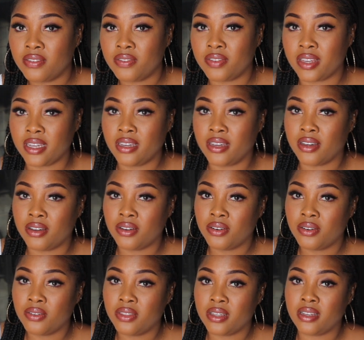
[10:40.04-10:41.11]
the
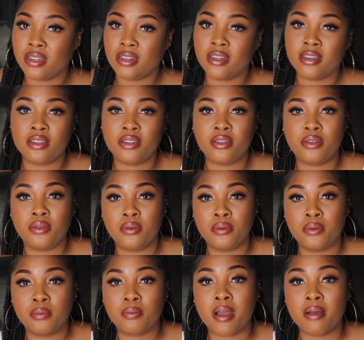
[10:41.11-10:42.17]
video, then you